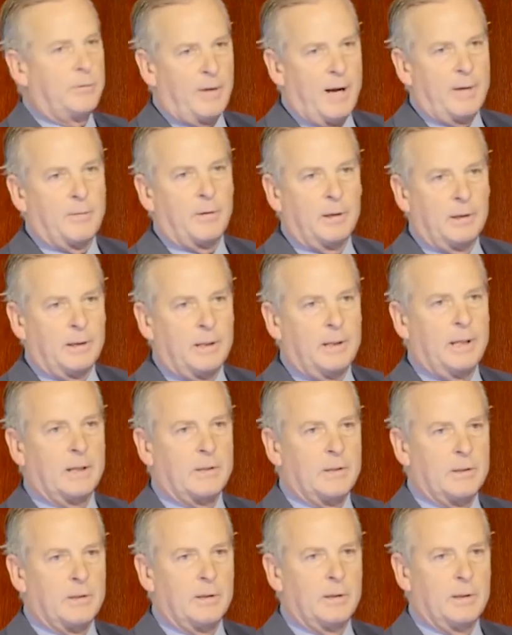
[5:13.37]
500
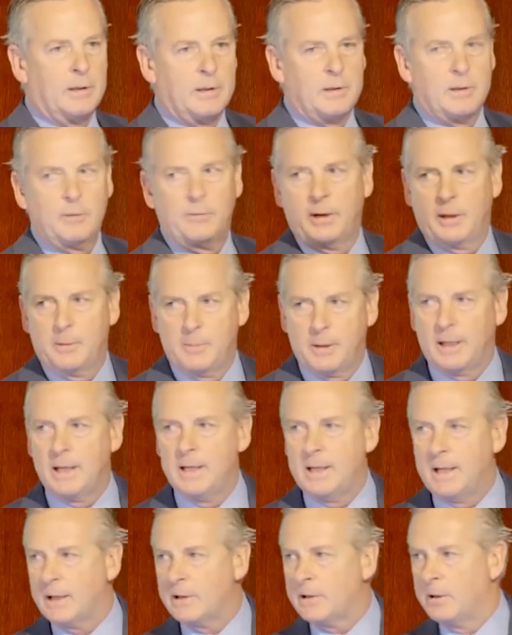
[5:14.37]
index is a very big
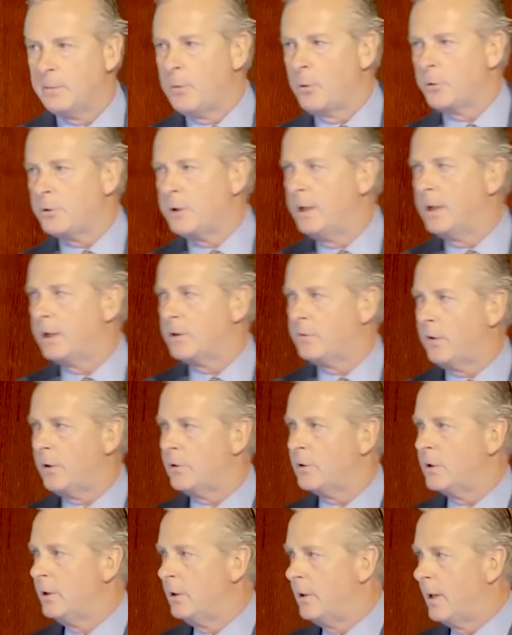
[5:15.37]
index that most index
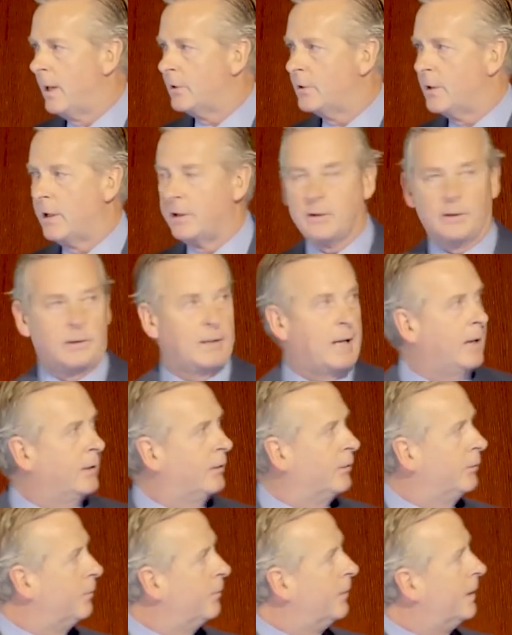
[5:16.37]
funds in the United States are
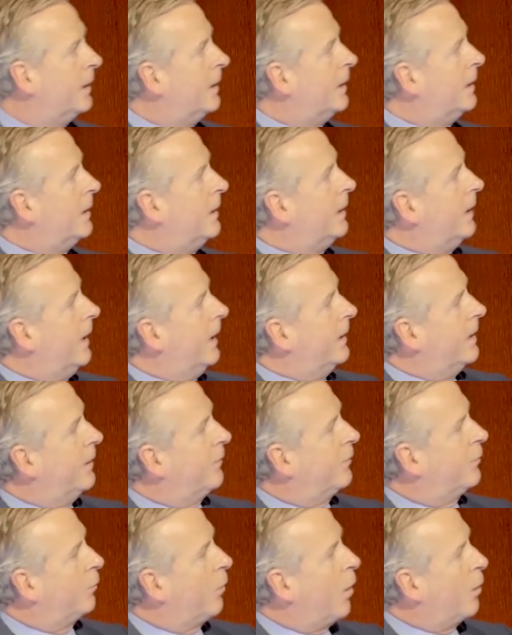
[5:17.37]
tied to. And you
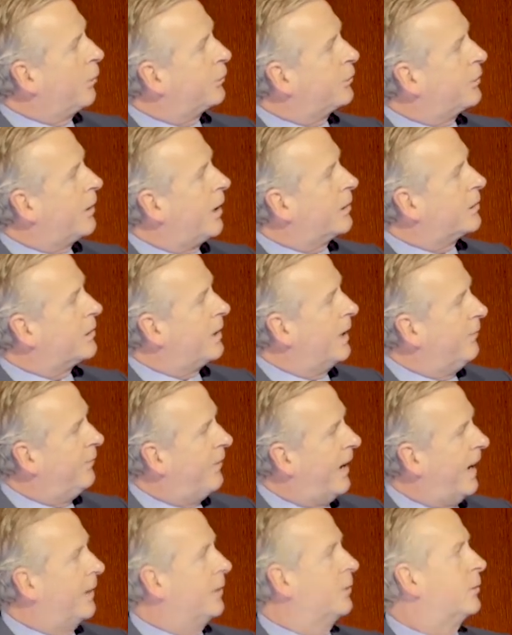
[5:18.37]
have growth stocks
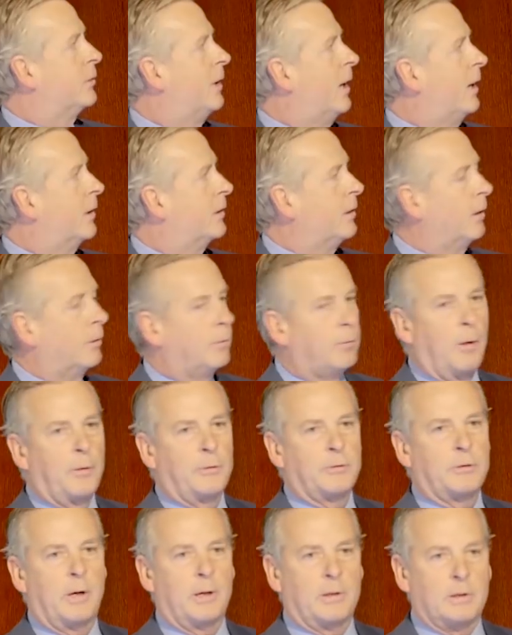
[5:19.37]
and value stocks. Now,
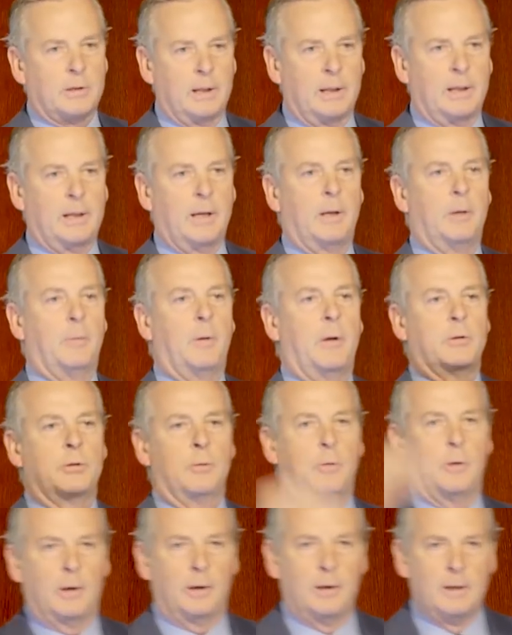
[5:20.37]
growth stocks clearly are the ones
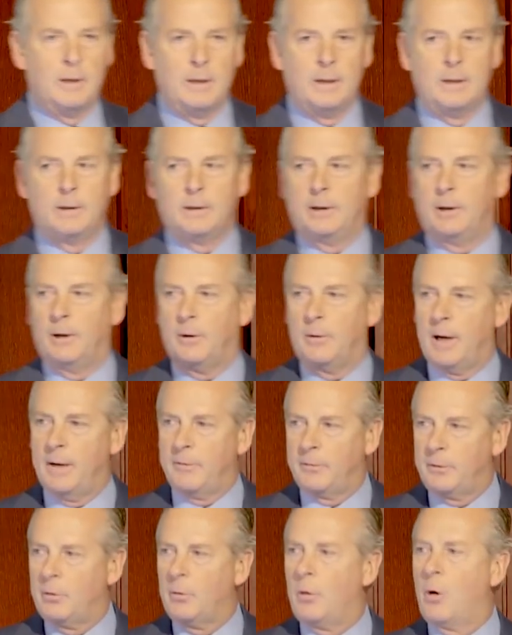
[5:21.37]
who are, you know,
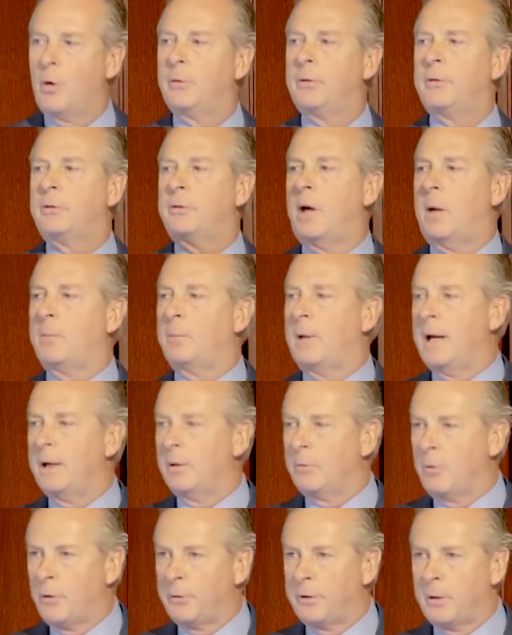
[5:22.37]
have growth,
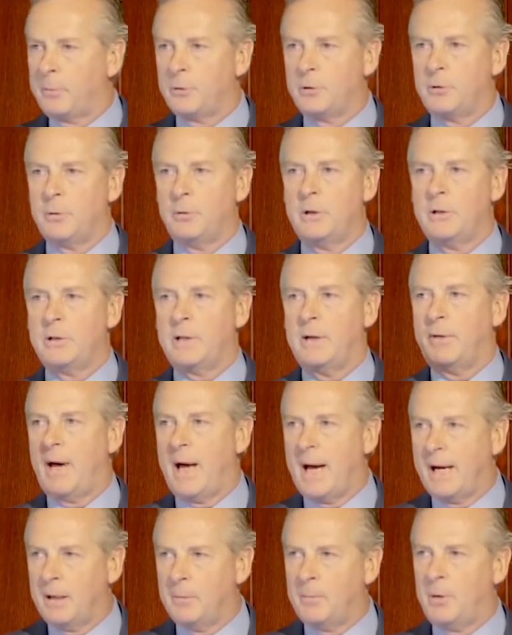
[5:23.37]
top-line growth opportunities, have
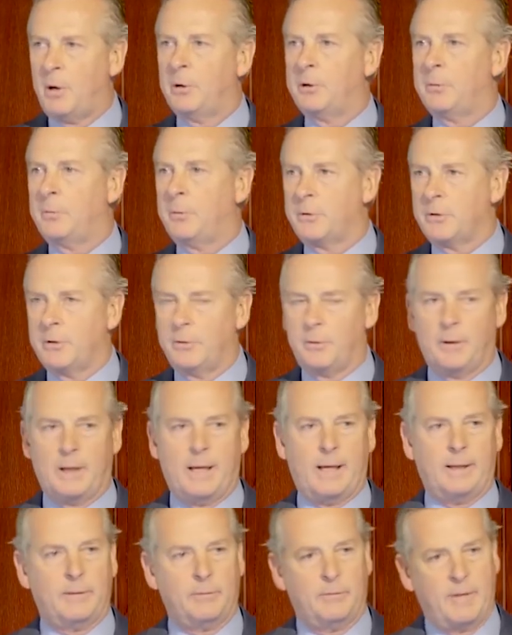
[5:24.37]
higher multiples and all
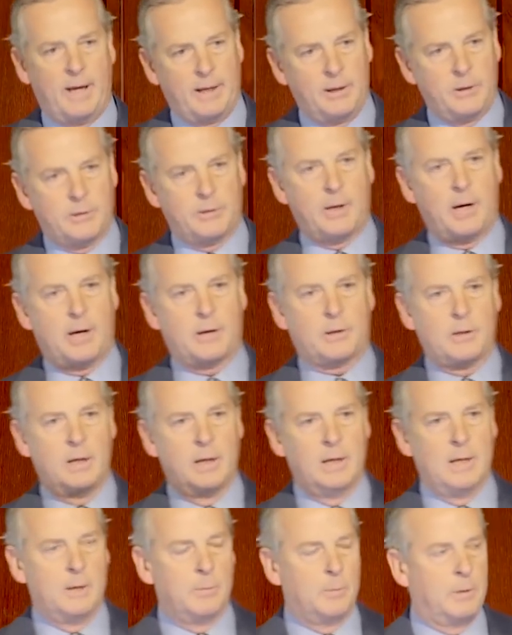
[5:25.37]
that. Value stocks
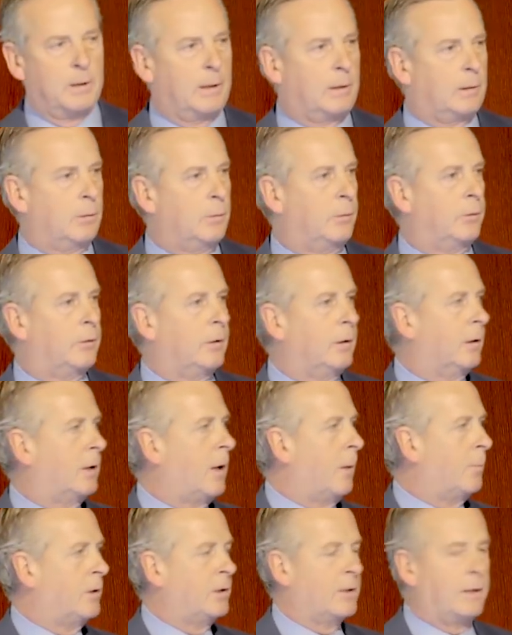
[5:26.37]
would include
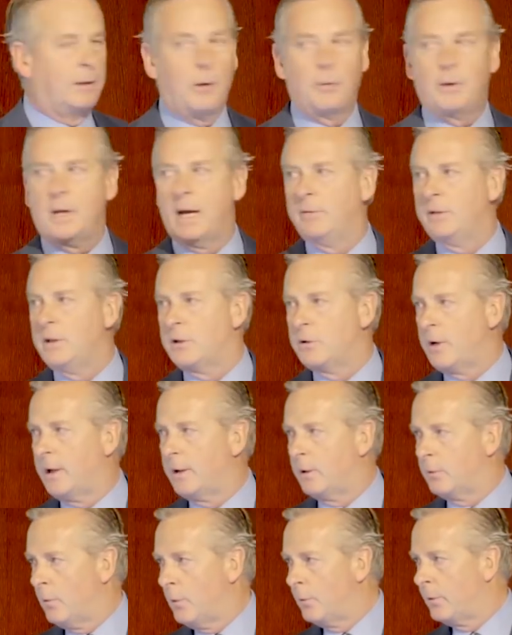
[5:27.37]
companies that don't have these
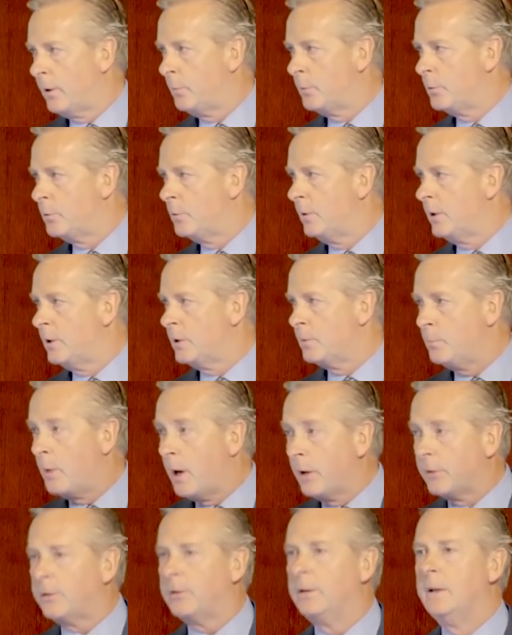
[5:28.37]
kind of growth opportunities,
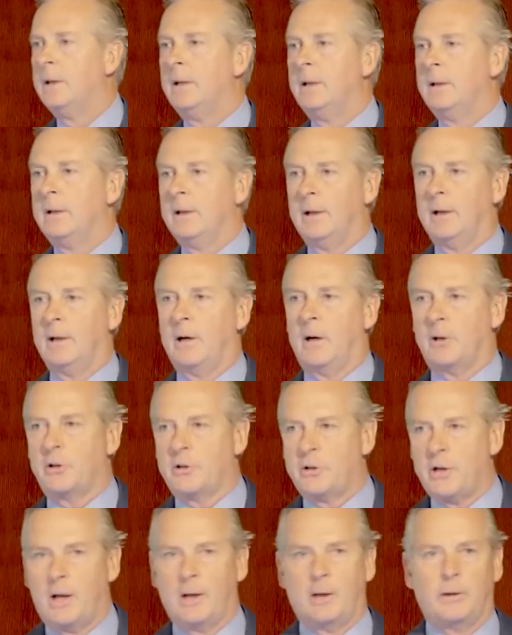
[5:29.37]
but are
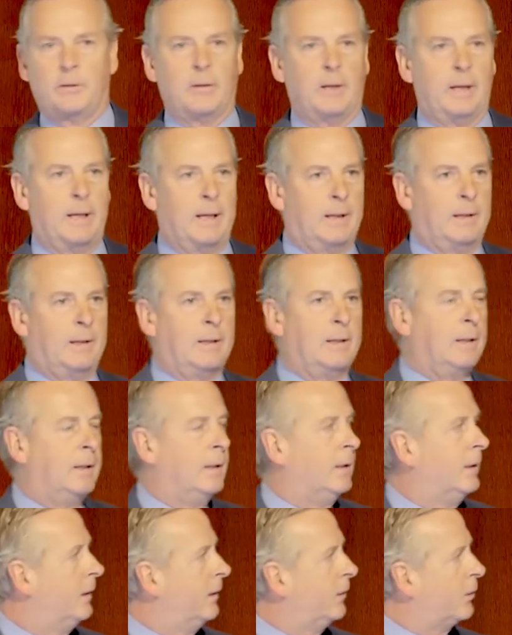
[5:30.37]
solid. And
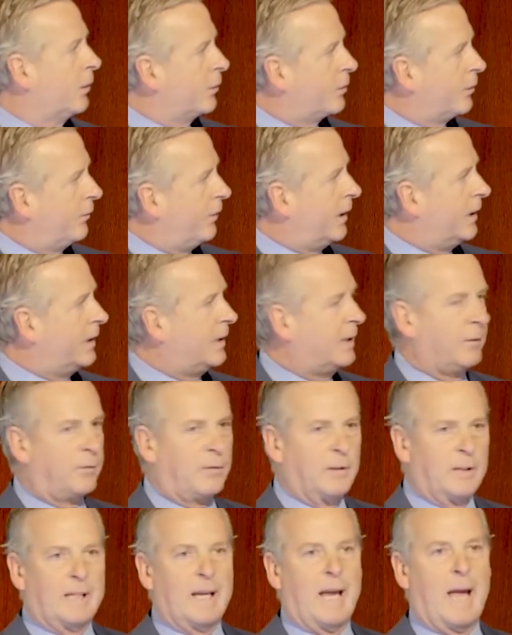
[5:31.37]
so it's a very
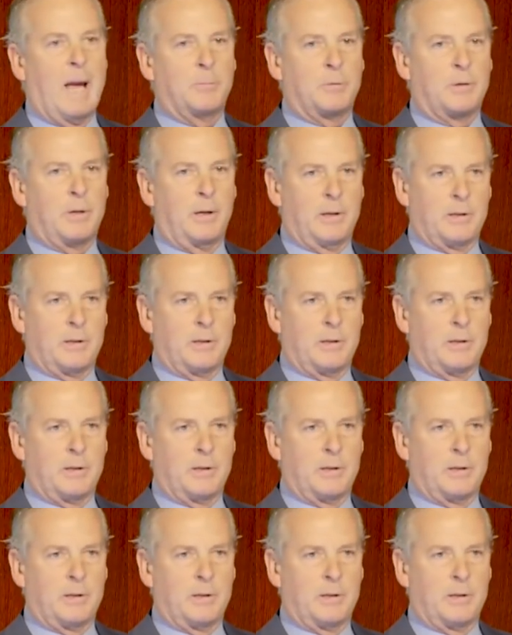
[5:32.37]
different camps.